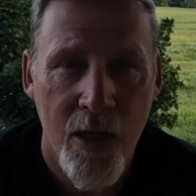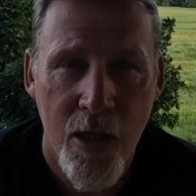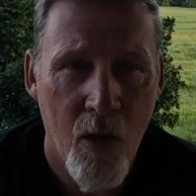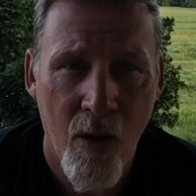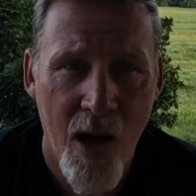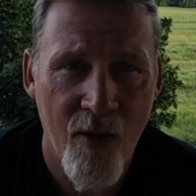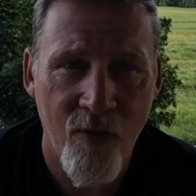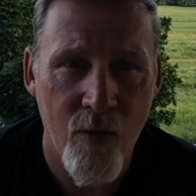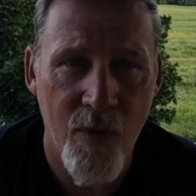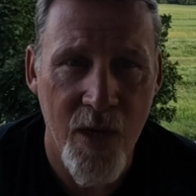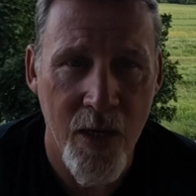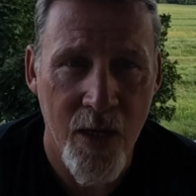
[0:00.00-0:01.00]
You don't have to
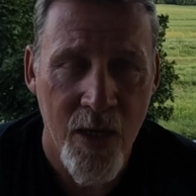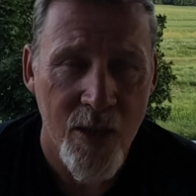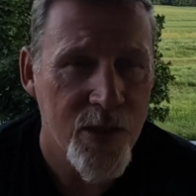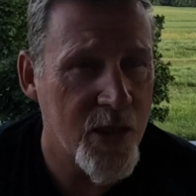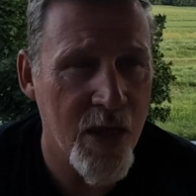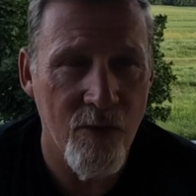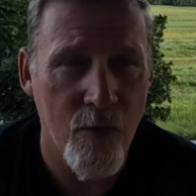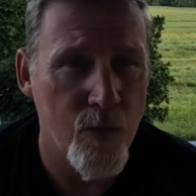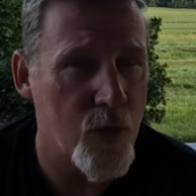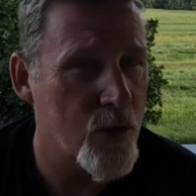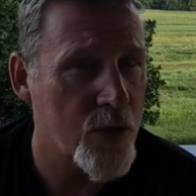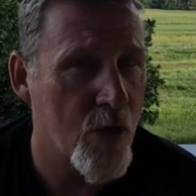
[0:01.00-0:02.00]
be to give them
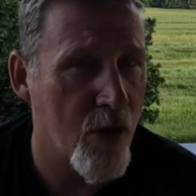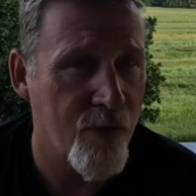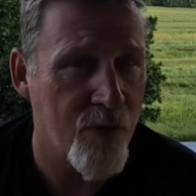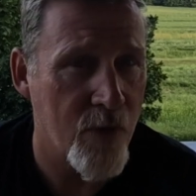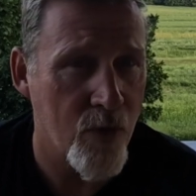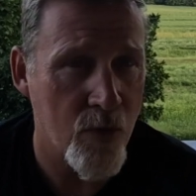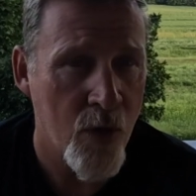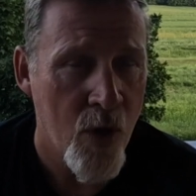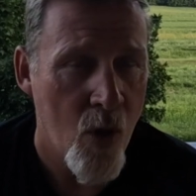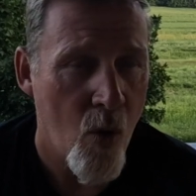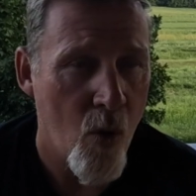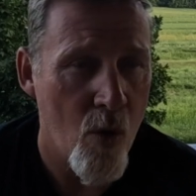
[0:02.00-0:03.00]
your cell phone.
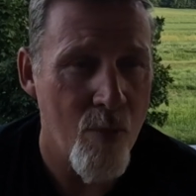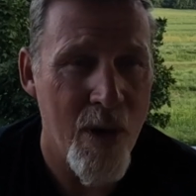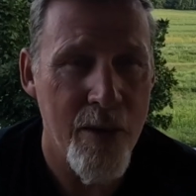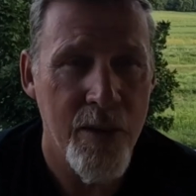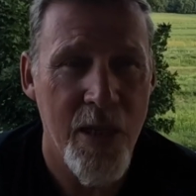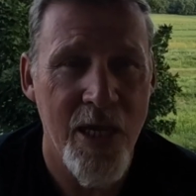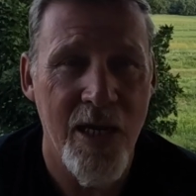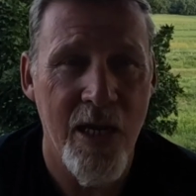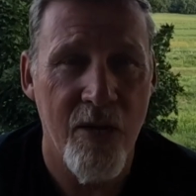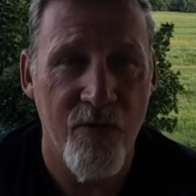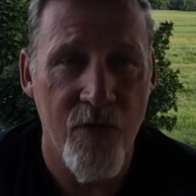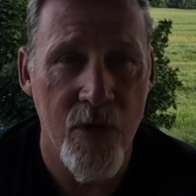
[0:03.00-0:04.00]
Or maybe they need
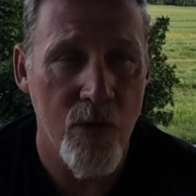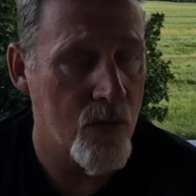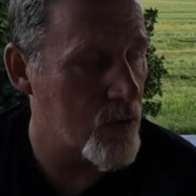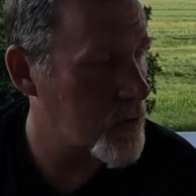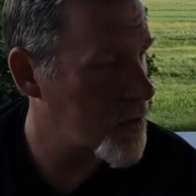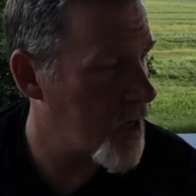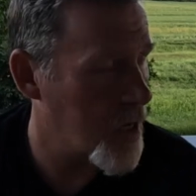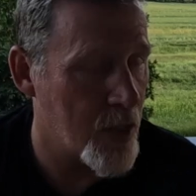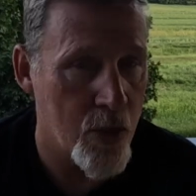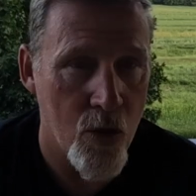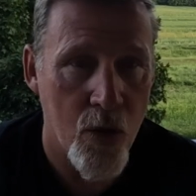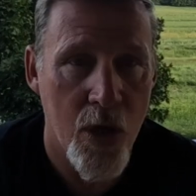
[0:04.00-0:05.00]
a fuse
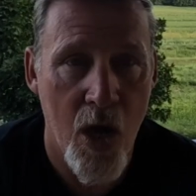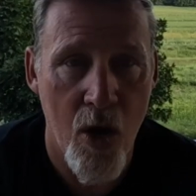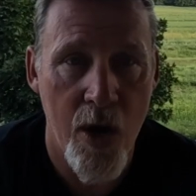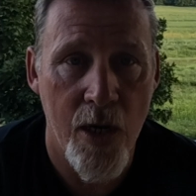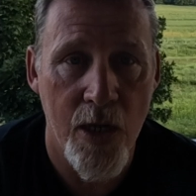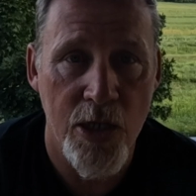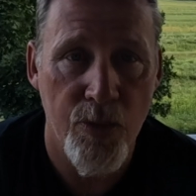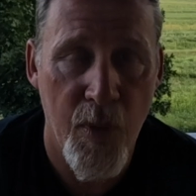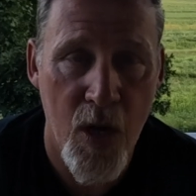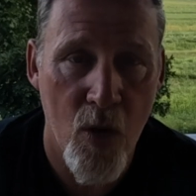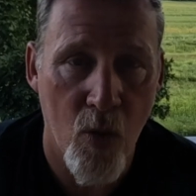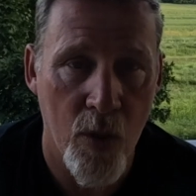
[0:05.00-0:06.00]
and you're carrying a
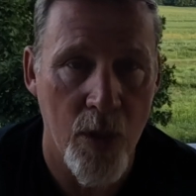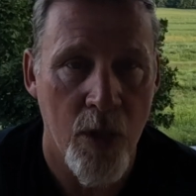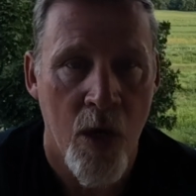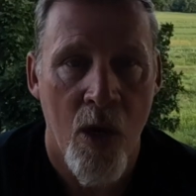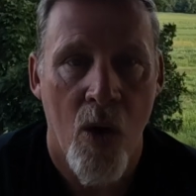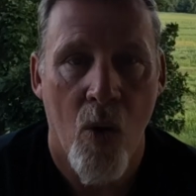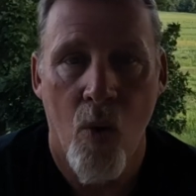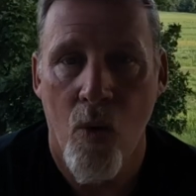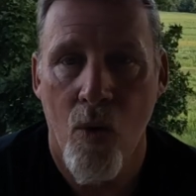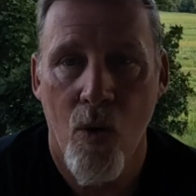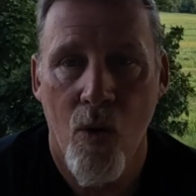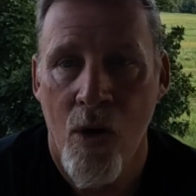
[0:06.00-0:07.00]
spare one.
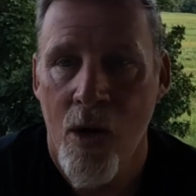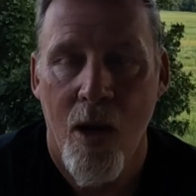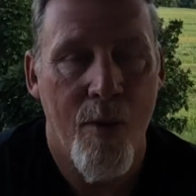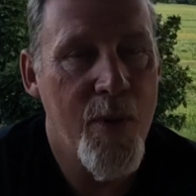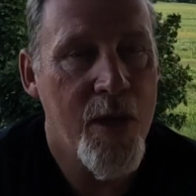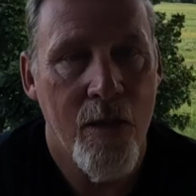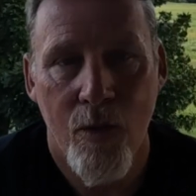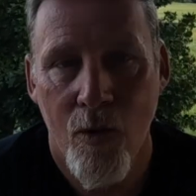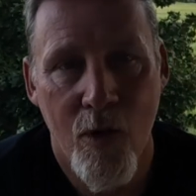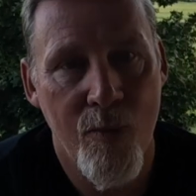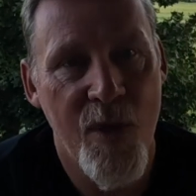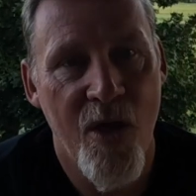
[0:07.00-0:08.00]
Or, I mean, there
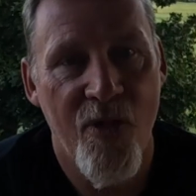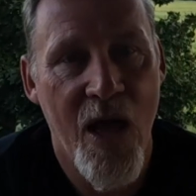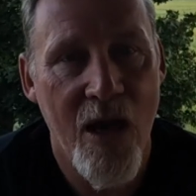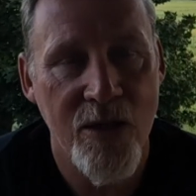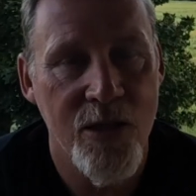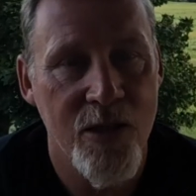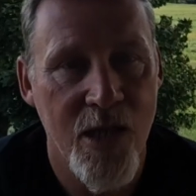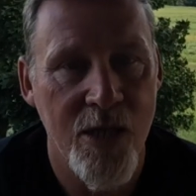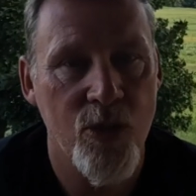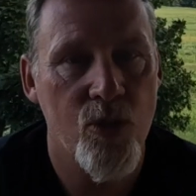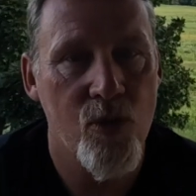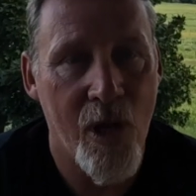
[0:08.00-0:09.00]
can be a thousand
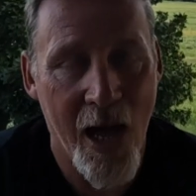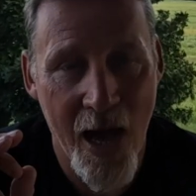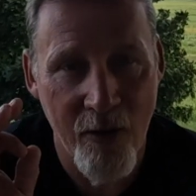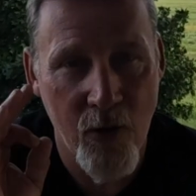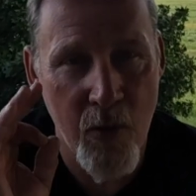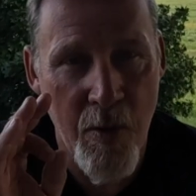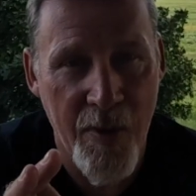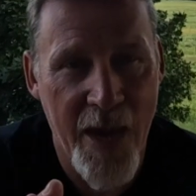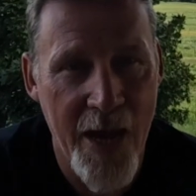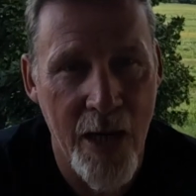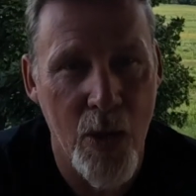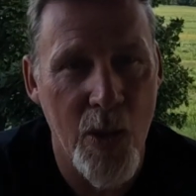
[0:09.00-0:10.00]
things. You do not have to be
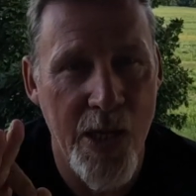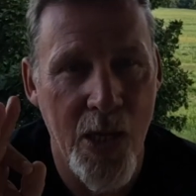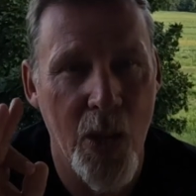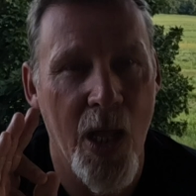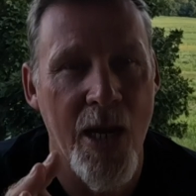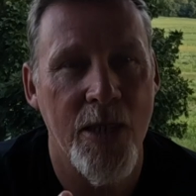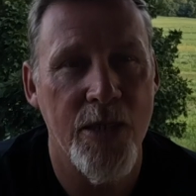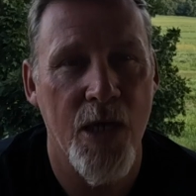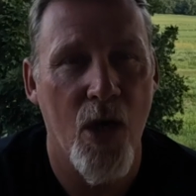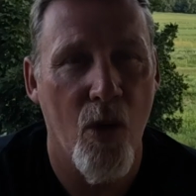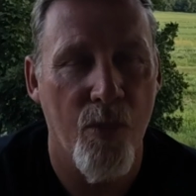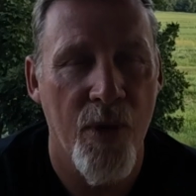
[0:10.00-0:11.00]
mechanically inclined to
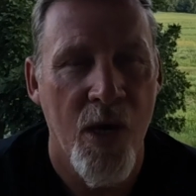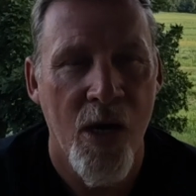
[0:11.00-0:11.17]
help.